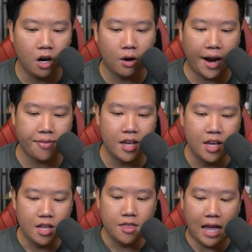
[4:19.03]
All right.
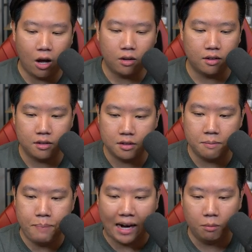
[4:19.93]
Now, the
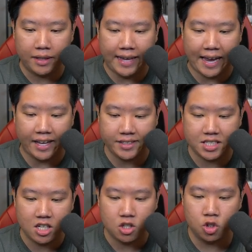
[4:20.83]
battle mechanics.